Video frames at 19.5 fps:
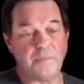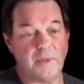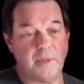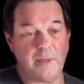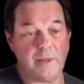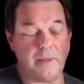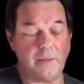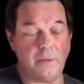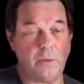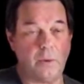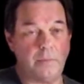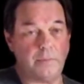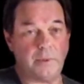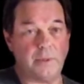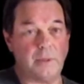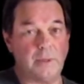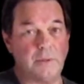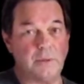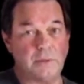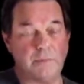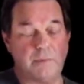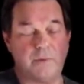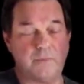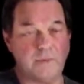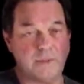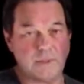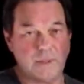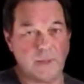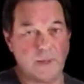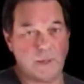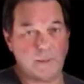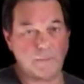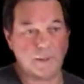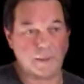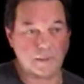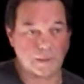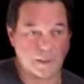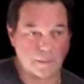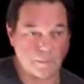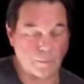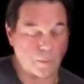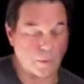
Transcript: you know, I know I'm going to lose them every time because I'm